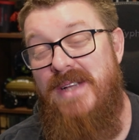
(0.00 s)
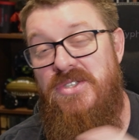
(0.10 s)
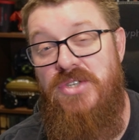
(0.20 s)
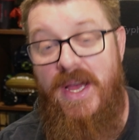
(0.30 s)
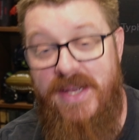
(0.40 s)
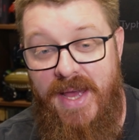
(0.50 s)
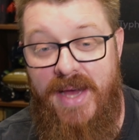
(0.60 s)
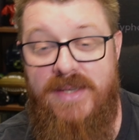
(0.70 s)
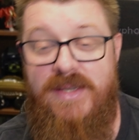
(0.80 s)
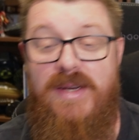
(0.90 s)

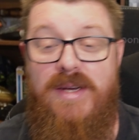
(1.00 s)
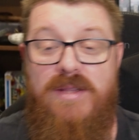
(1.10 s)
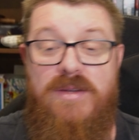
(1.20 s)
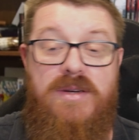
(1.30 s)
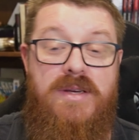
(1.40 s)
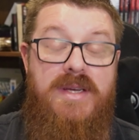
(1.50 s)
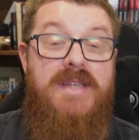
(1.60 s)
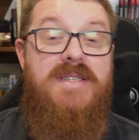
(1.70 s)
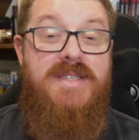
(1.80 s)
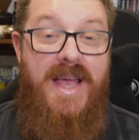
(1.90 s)
checkout, look,
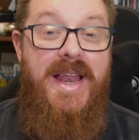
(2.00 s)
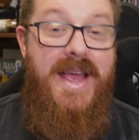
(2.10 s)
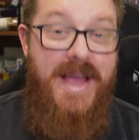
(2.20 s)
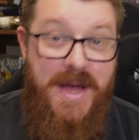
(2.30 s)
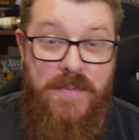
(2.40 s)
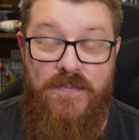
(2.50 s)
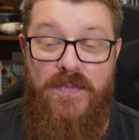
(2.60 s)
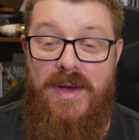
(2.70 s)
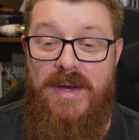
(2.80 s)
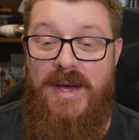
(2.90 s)
it's 10
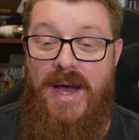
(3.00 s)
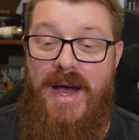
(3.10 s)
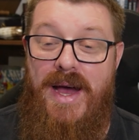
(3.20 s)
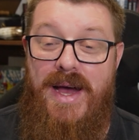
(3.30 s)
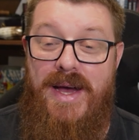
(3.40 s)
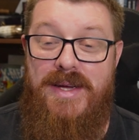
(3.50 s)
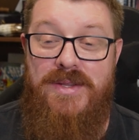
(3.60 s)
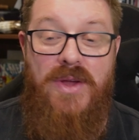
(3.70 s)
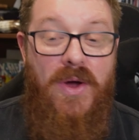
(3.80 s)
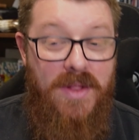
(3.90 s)

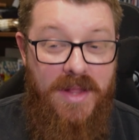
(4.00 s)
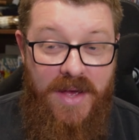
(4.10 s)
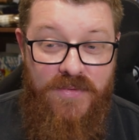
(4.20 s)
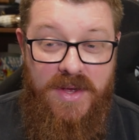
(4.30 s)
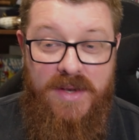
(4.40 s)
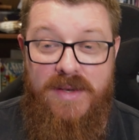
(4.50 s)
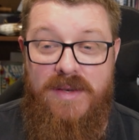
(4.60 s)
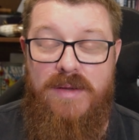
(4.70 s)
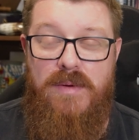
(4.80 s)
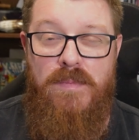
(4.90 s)
a.m., not 11.
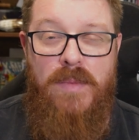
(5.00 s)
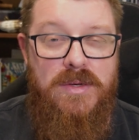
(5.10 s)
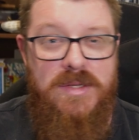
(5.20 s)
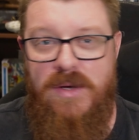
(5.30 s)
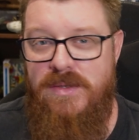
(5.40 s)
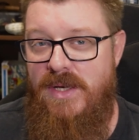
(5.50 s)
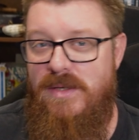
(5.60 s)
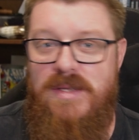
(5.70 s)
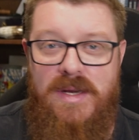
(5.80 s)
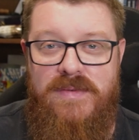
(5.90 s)
Most
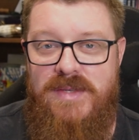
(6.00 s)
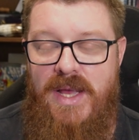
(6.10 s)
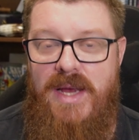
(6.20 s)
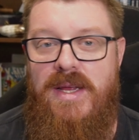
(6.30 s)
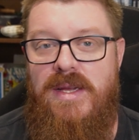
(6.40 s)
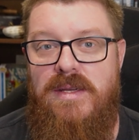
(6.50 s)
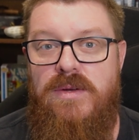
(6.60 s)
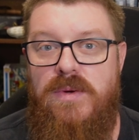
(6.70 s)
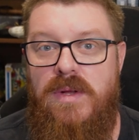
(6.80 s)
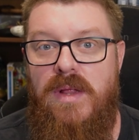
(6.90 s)
hotels that I've stayed in, they
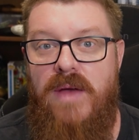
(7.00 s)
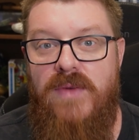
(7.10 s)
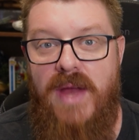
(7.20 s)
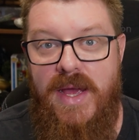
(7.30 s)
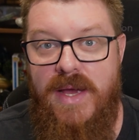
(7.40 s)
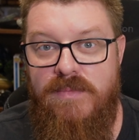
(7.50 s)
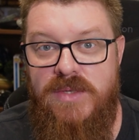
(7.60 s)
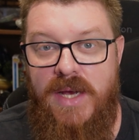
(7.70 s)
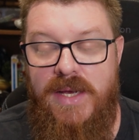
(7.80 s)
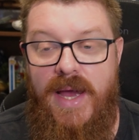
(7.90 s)
do an 11 a.m.
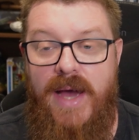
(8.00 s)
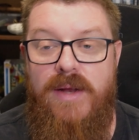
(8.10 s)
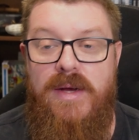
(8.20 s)
checkout.